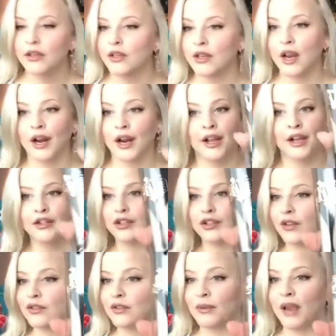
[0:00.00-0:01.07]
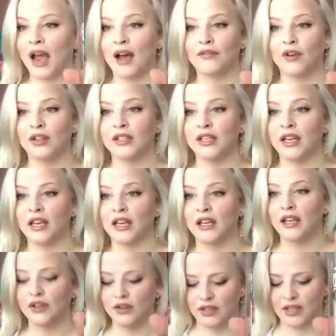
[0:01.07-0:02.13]
You got to get yourself some Kat Von D.
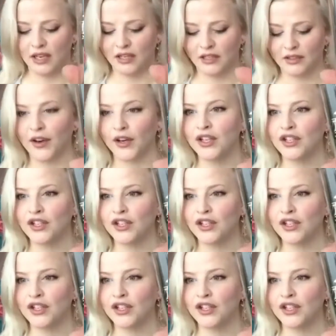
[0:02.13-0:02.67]
Can you see? It's very